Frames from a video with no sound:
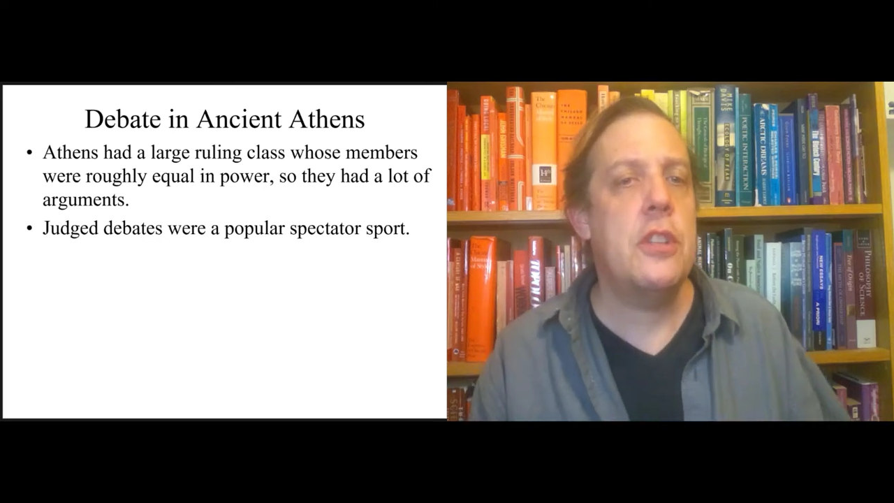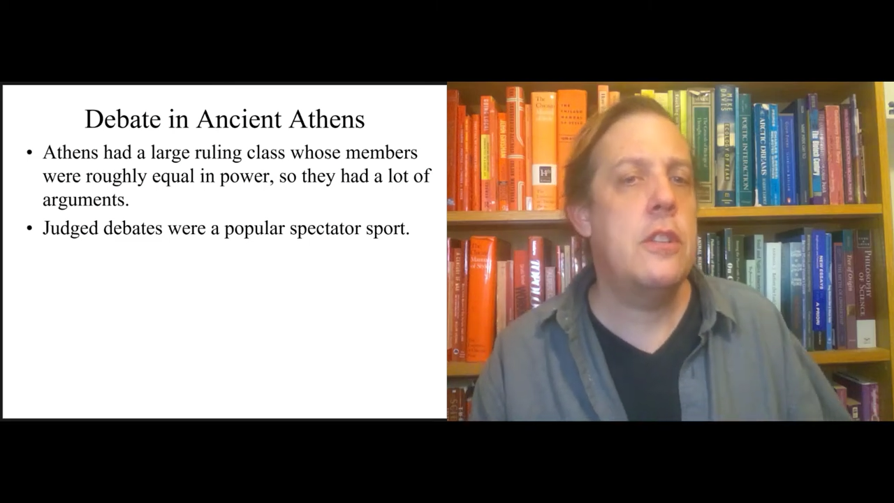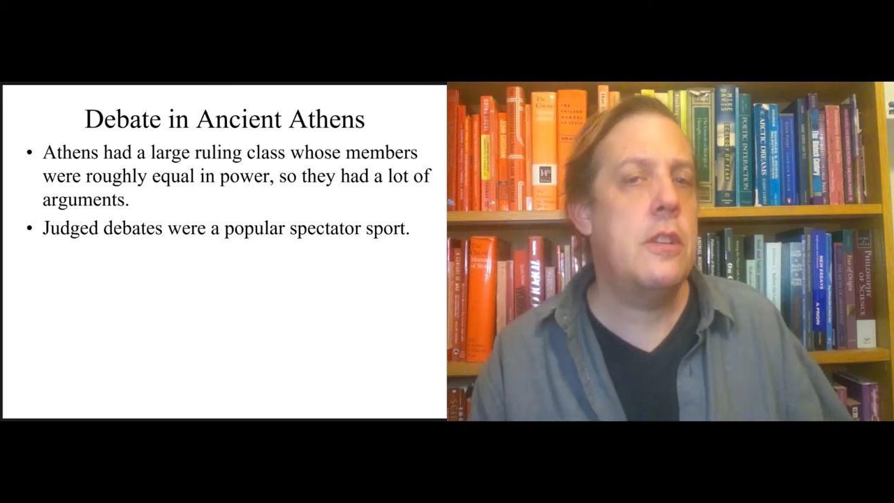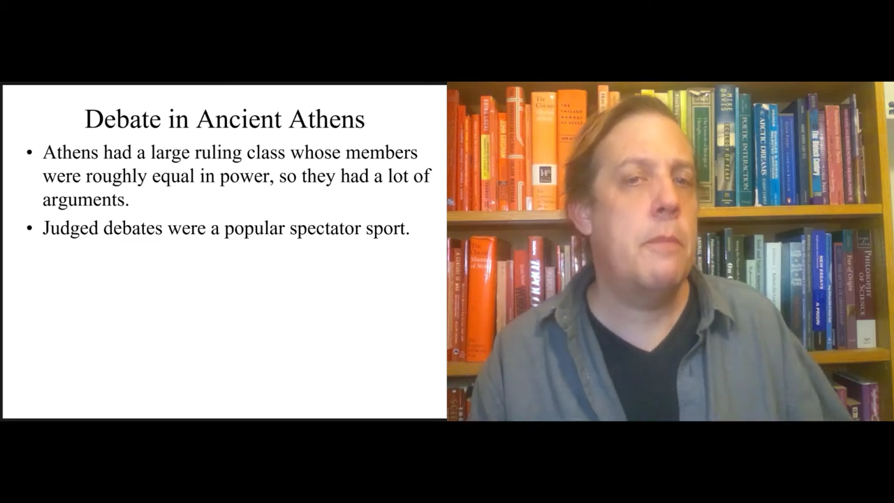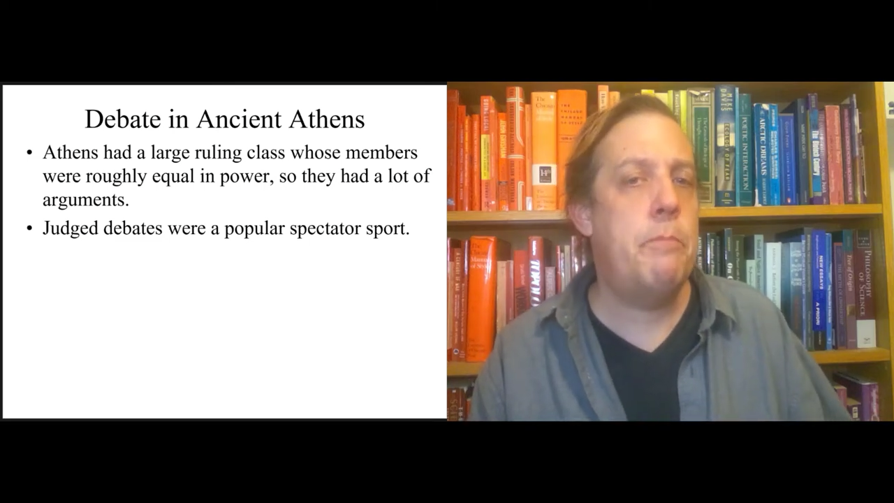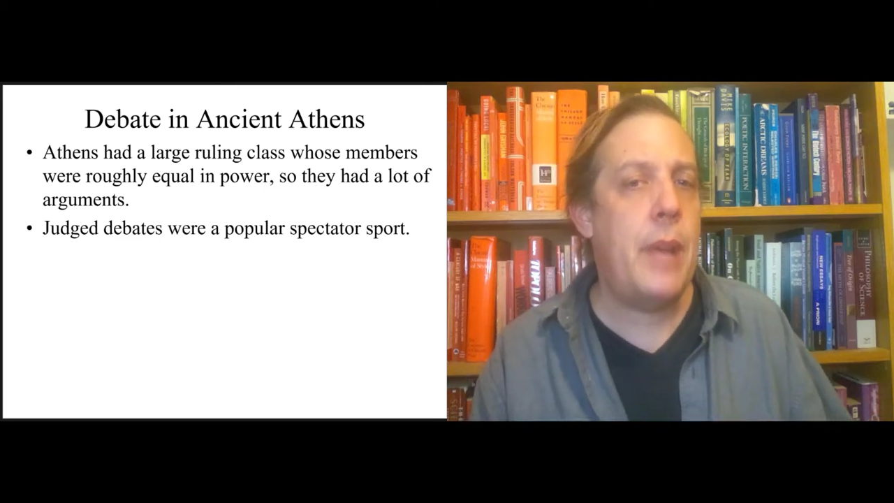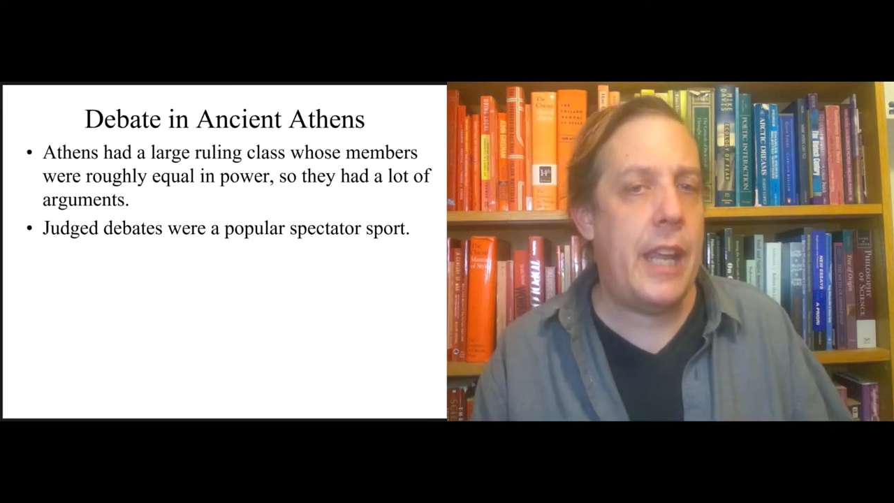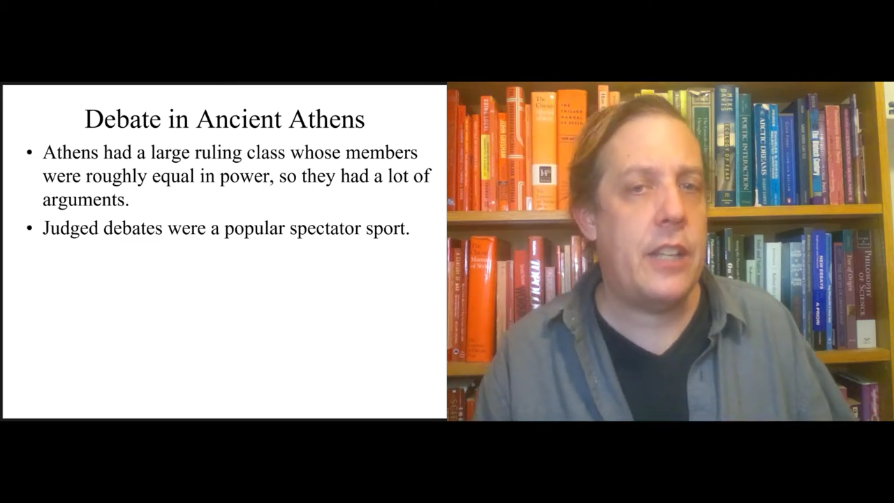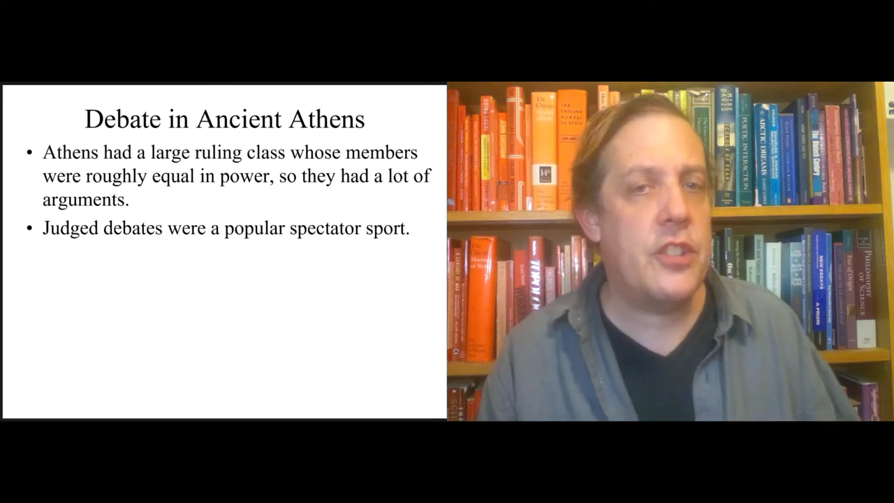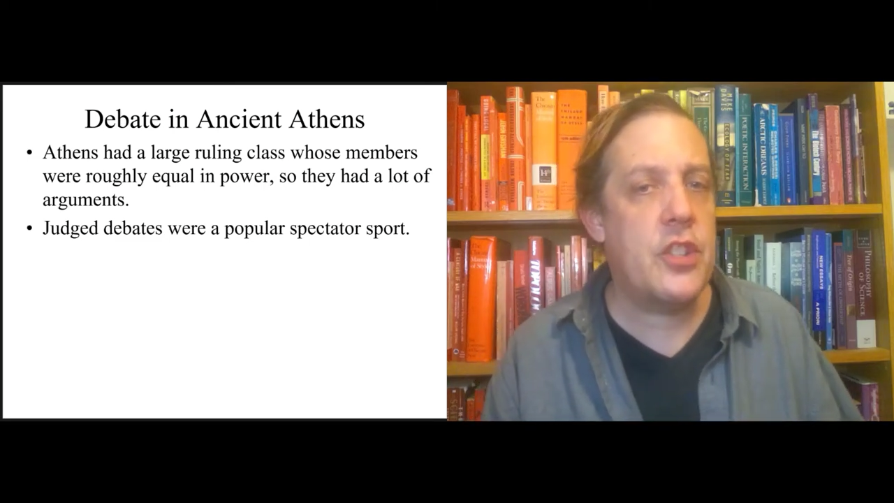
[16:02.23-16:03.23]

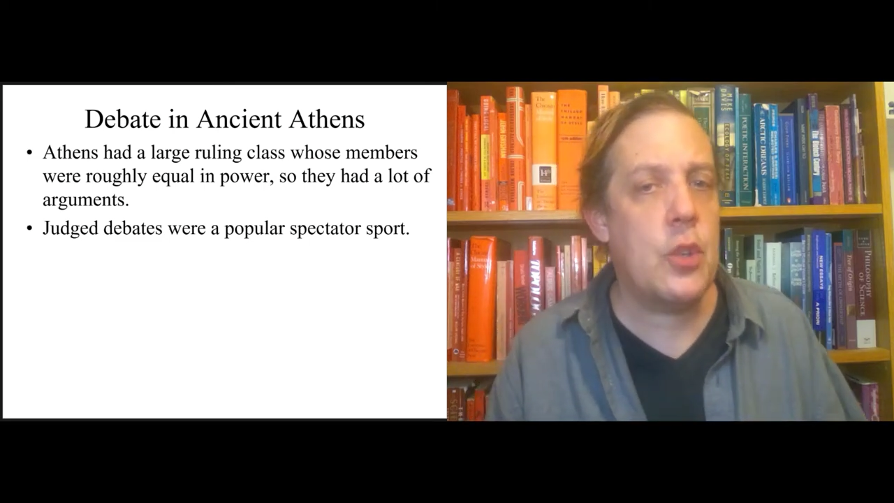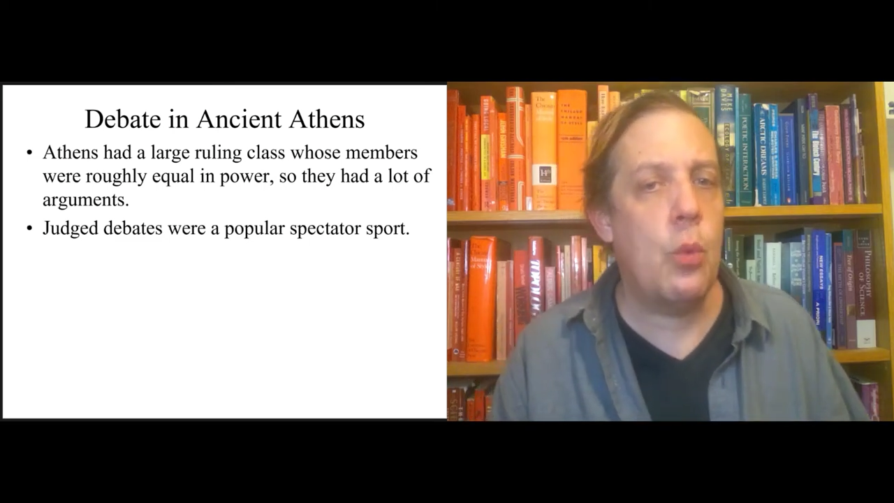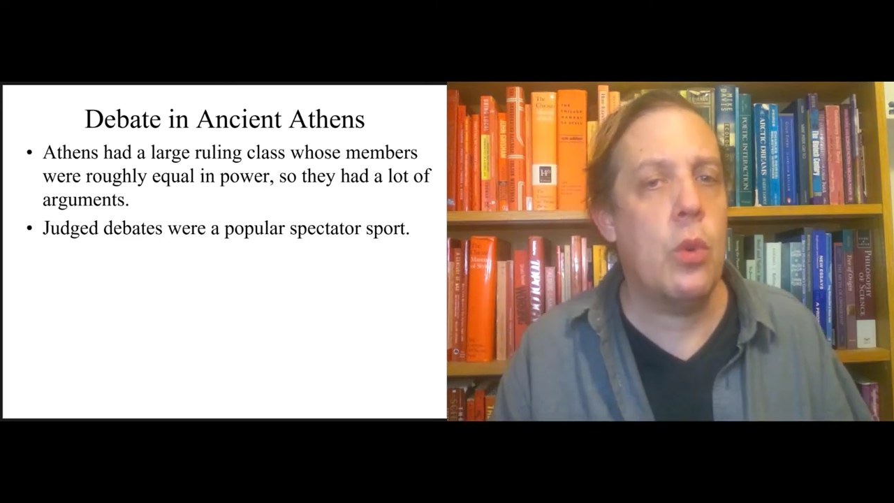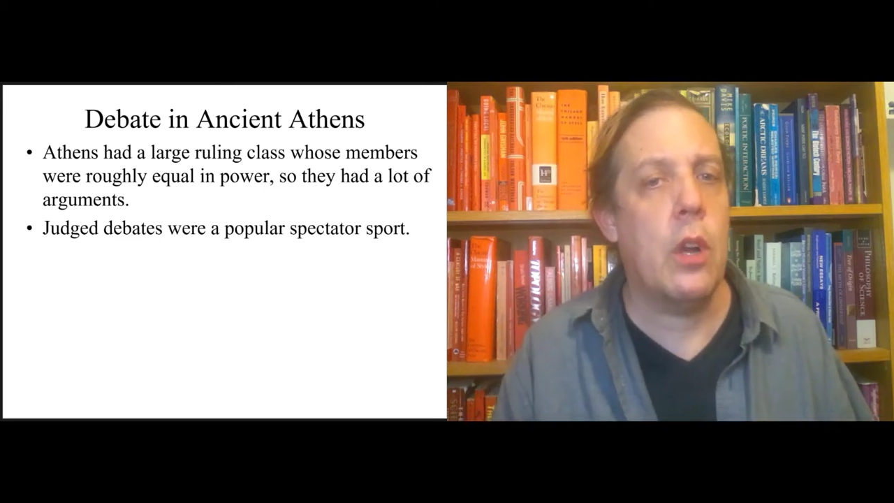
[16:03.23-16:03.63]
debates were